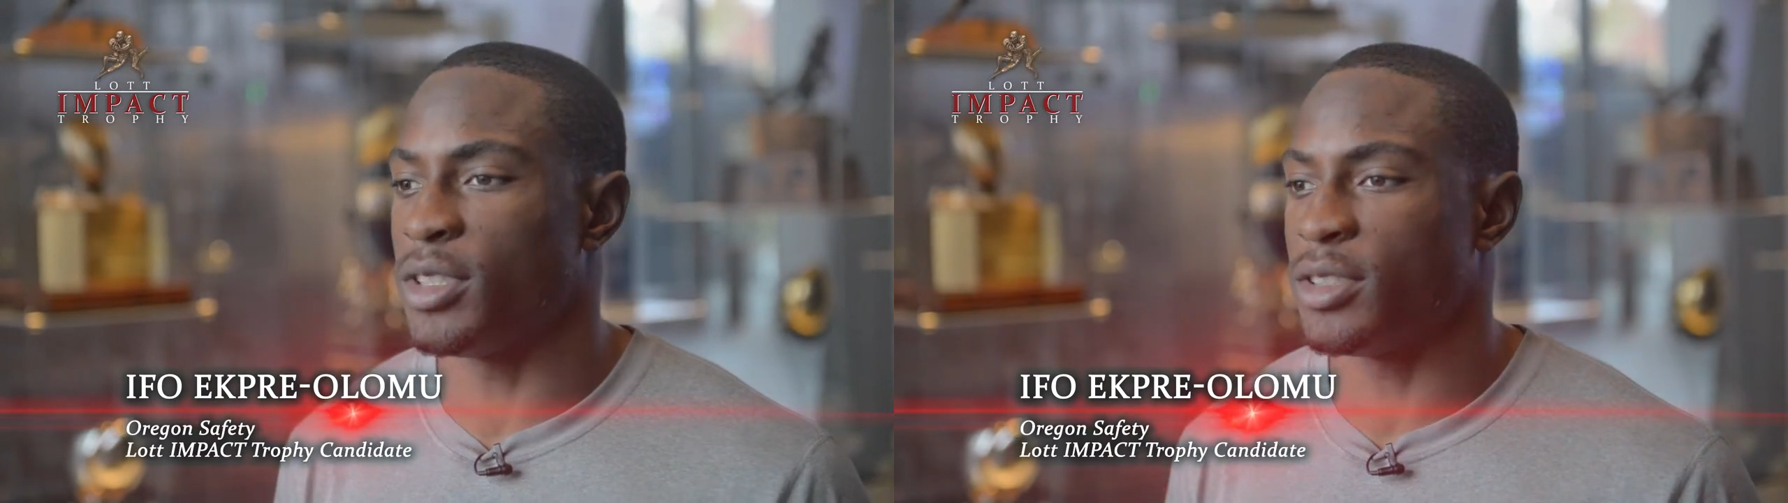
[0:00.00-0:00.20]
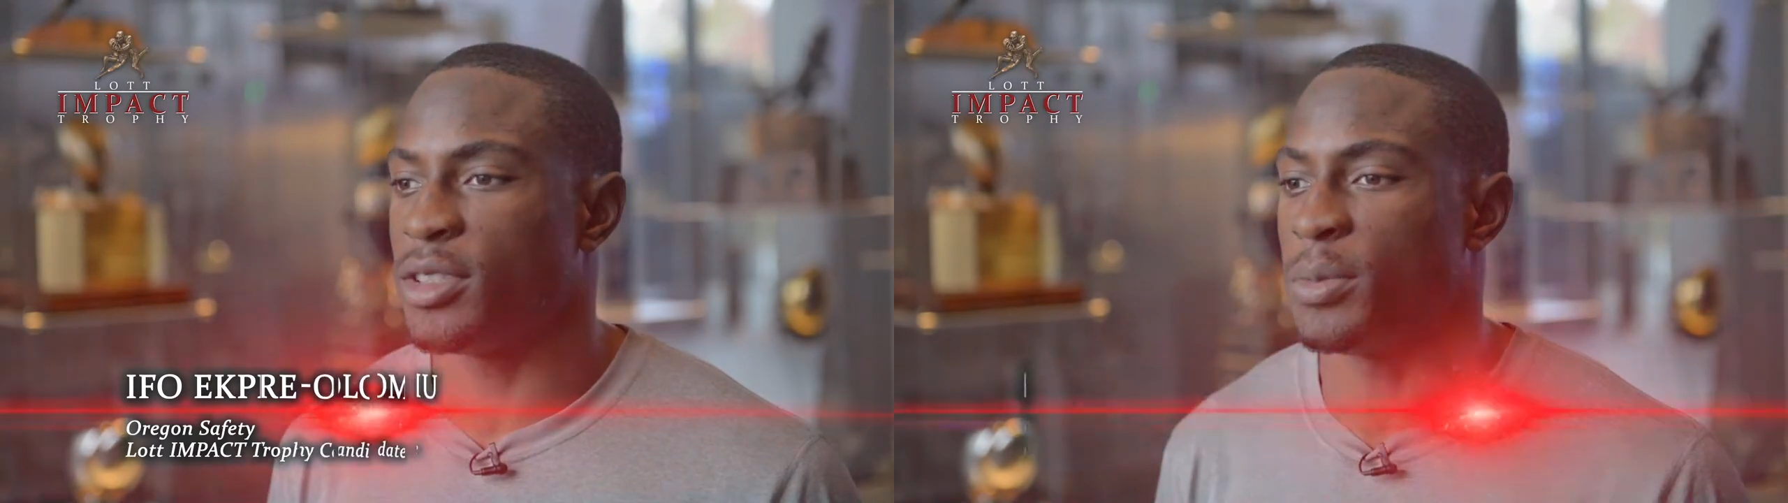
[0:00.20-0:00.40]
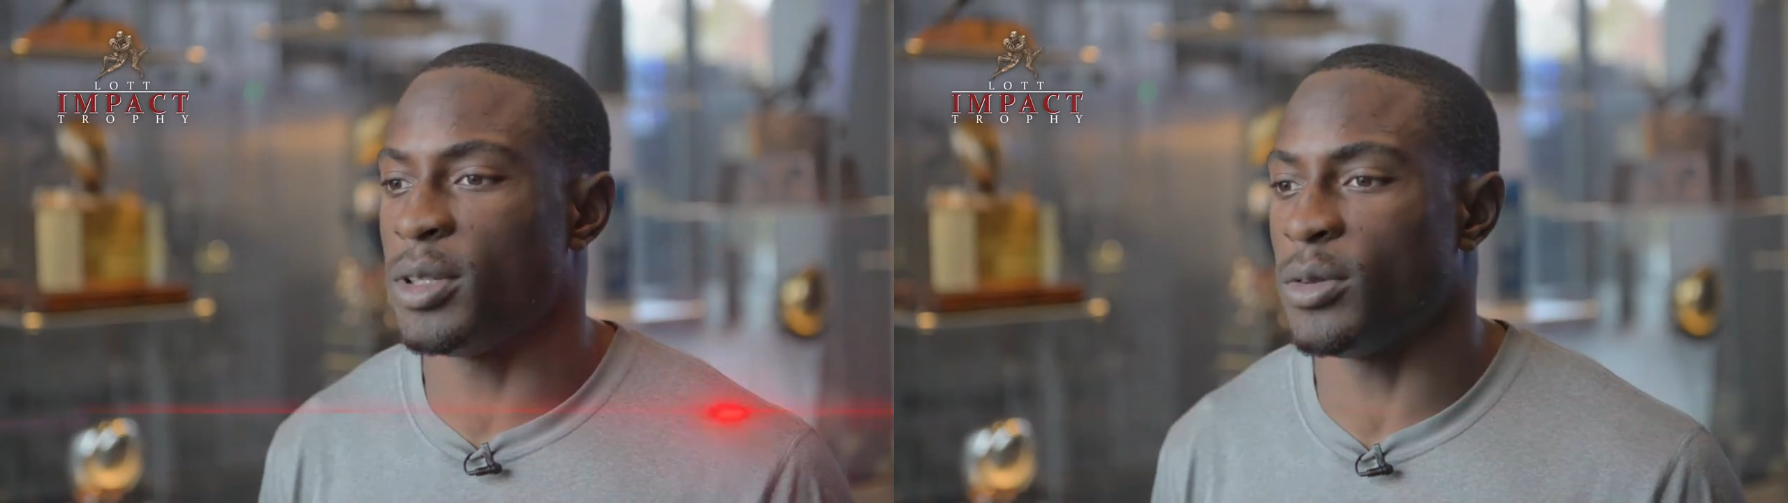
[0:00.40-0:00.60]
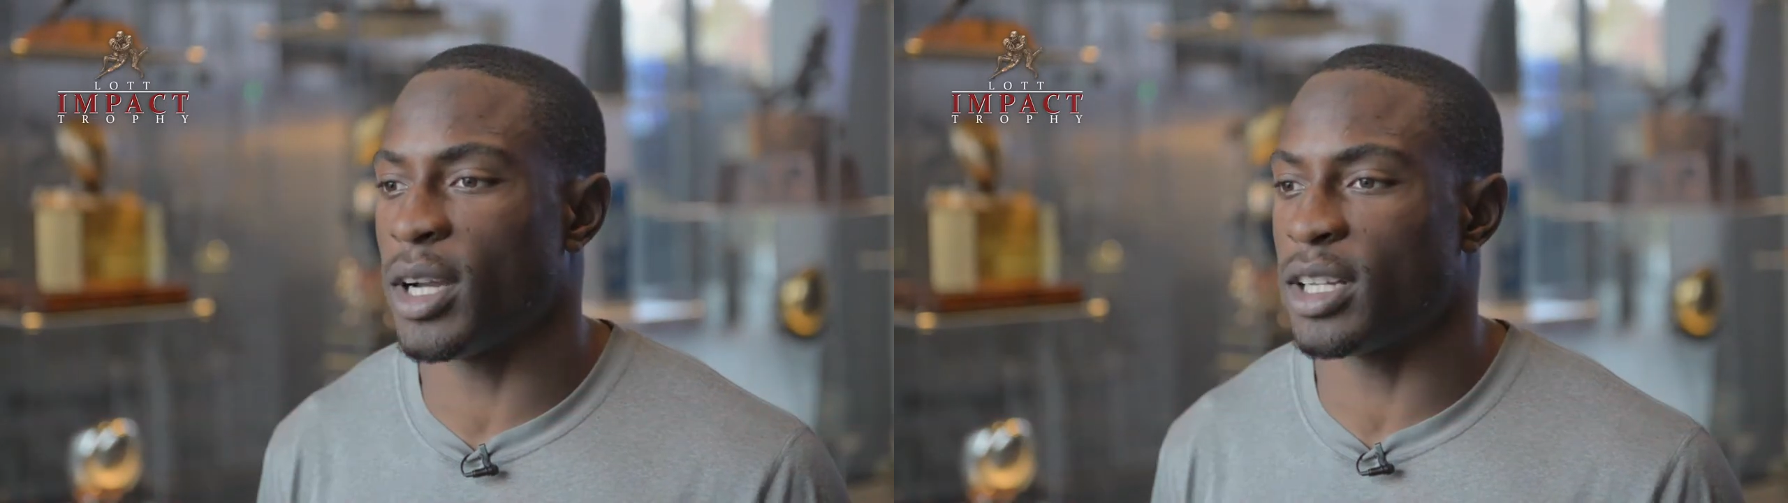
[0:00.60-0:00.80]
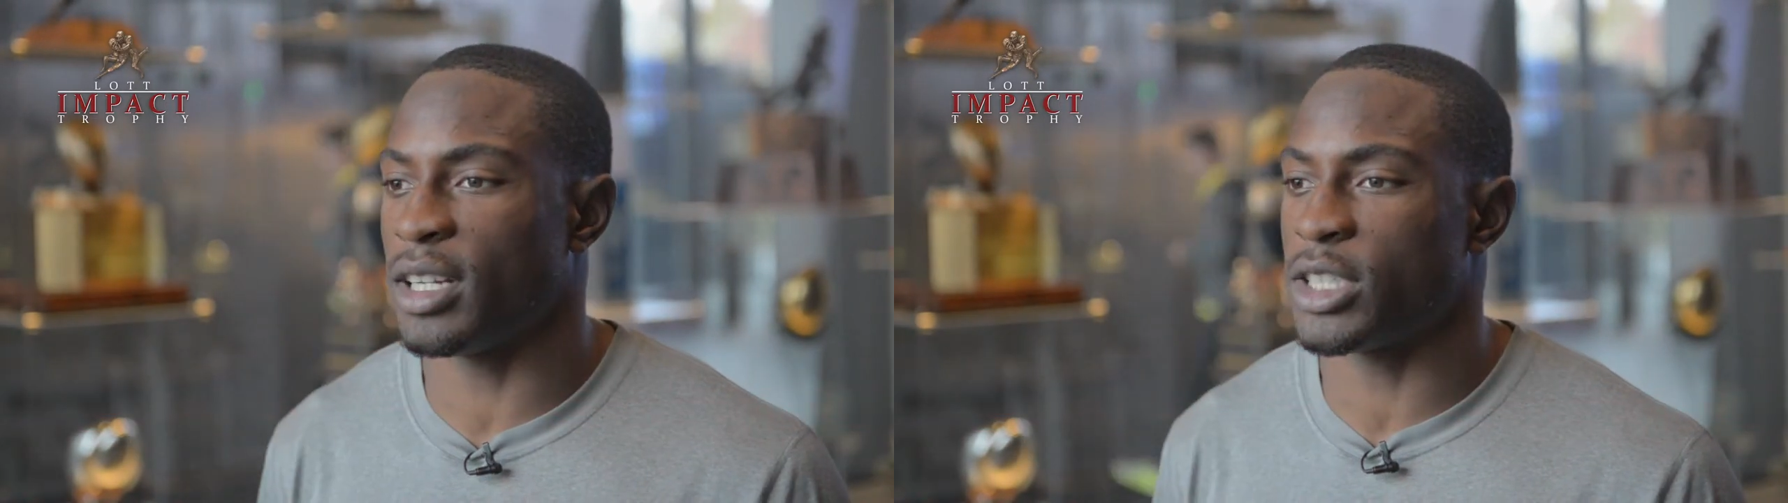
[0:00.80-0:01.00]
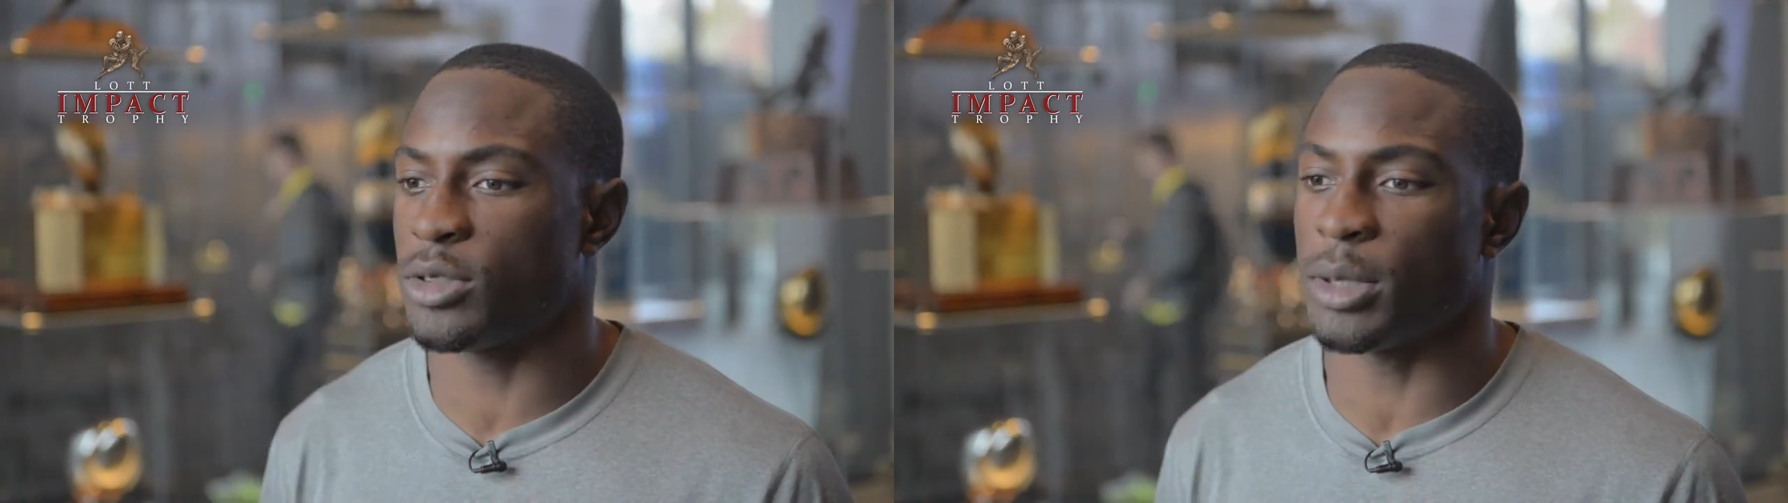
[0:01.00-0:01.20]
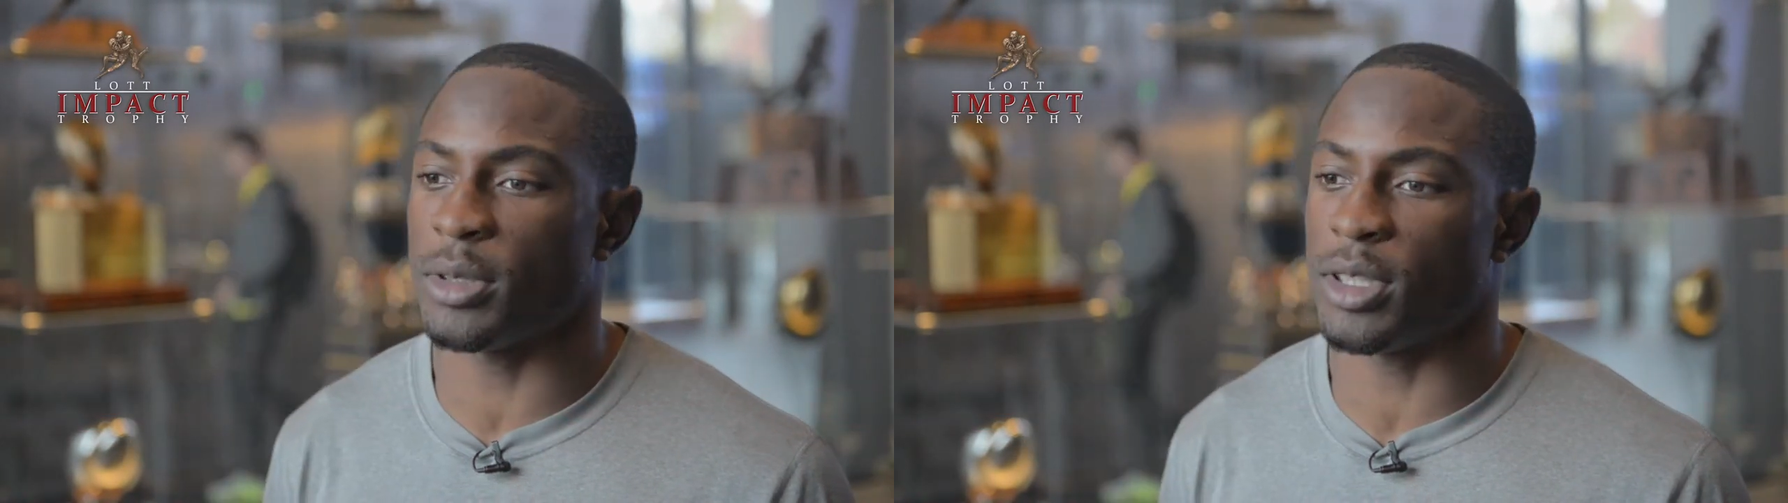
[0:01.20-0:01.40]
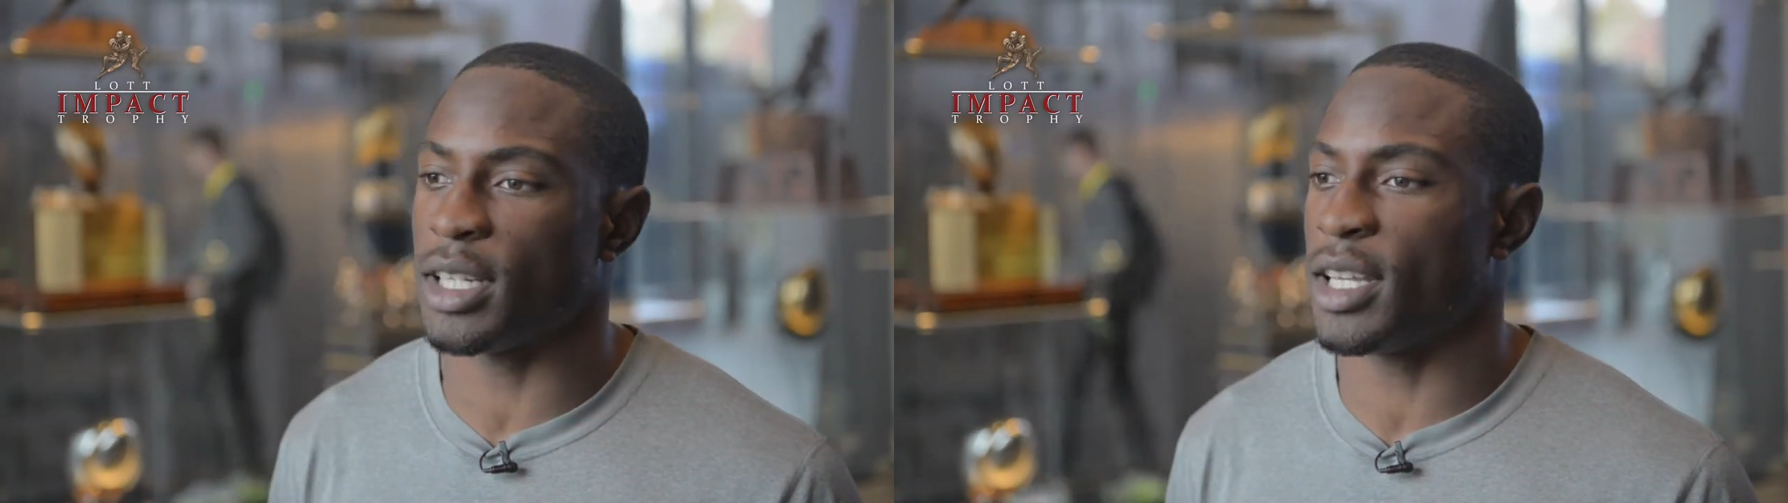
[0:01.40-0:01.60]
and to be recognized for
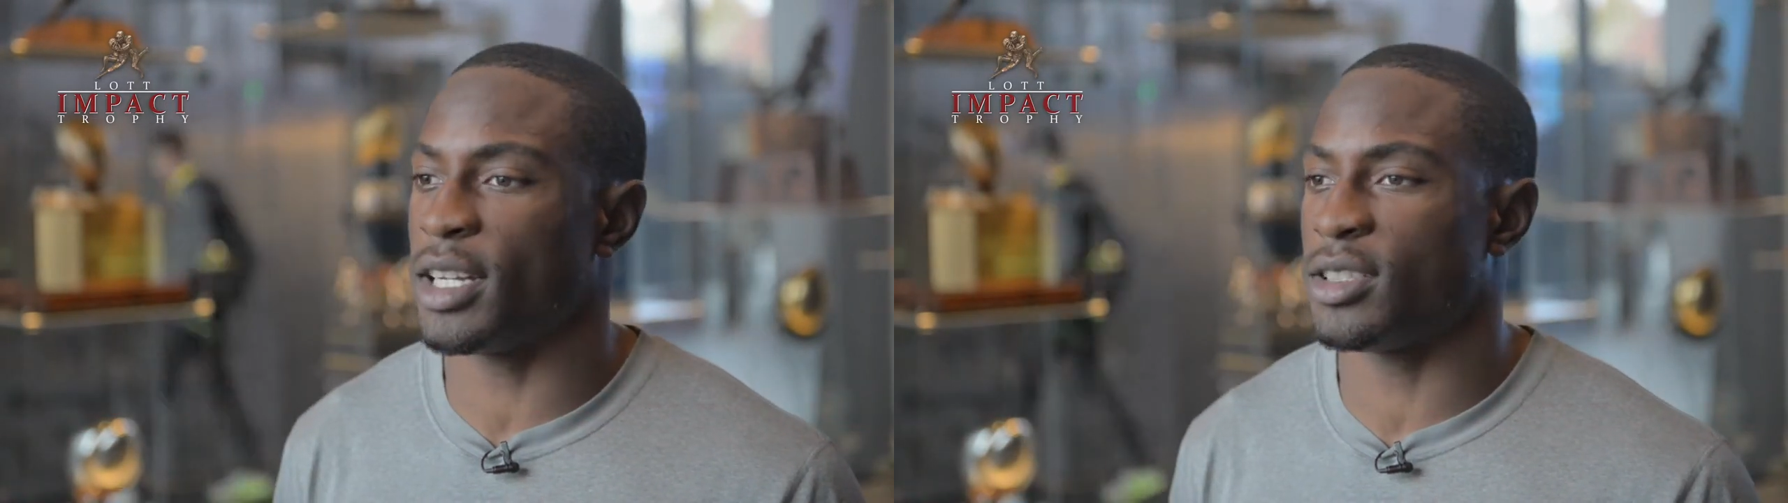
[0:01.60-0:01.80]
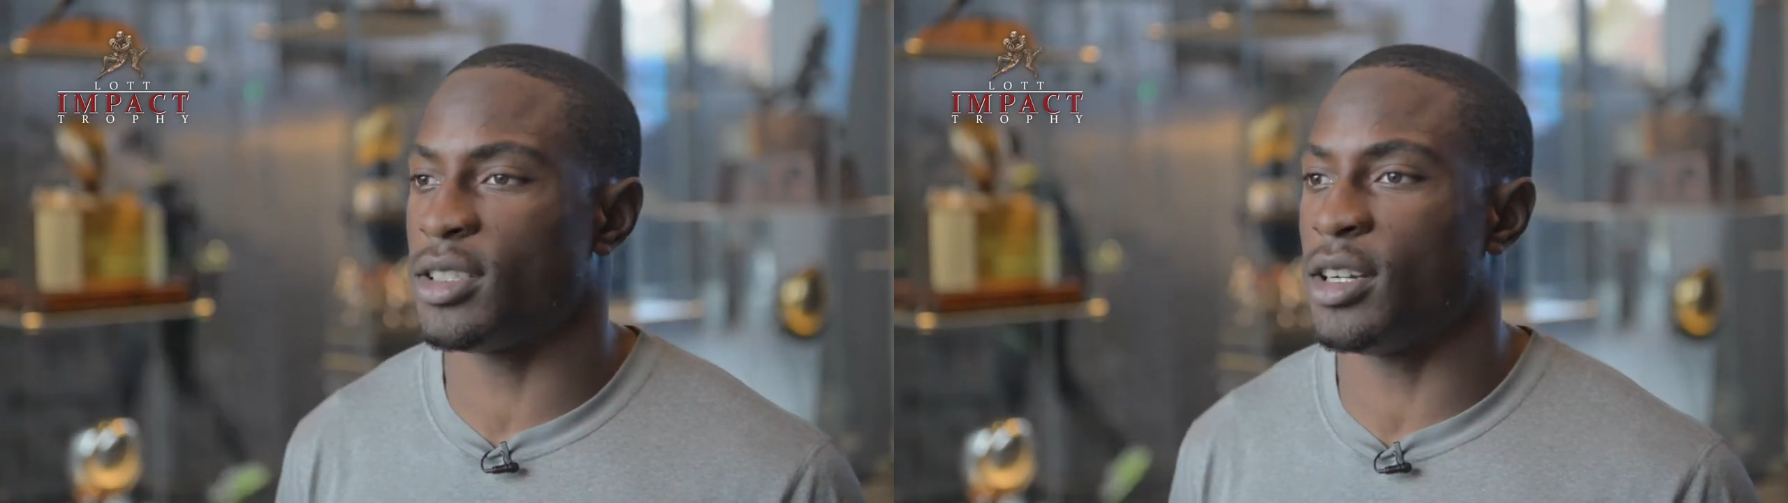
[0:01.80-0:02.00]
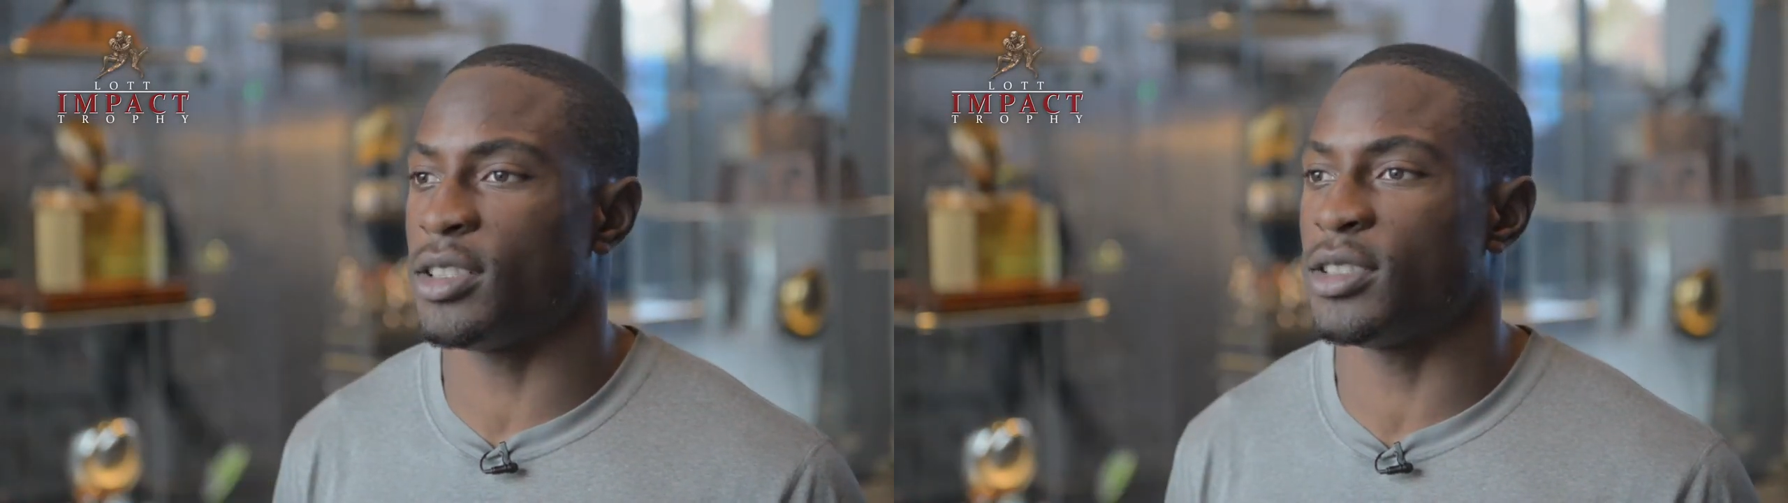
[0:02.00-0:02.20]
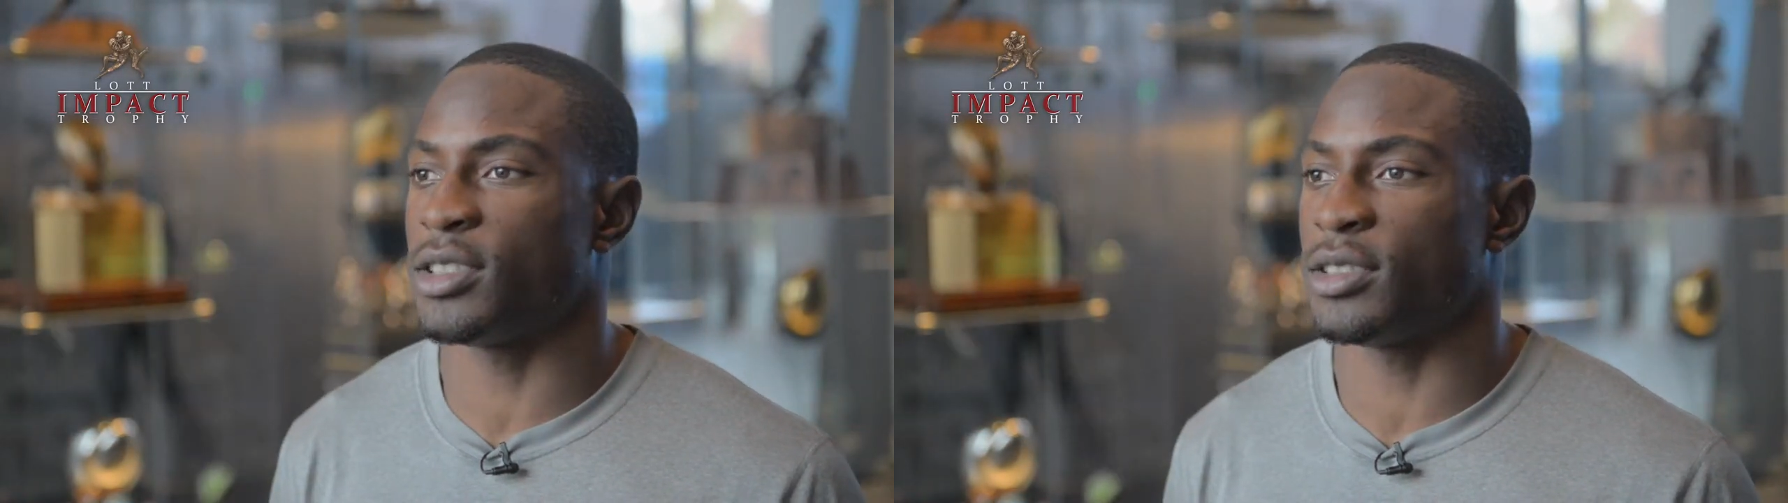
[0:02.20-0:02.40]
something like that is an honor.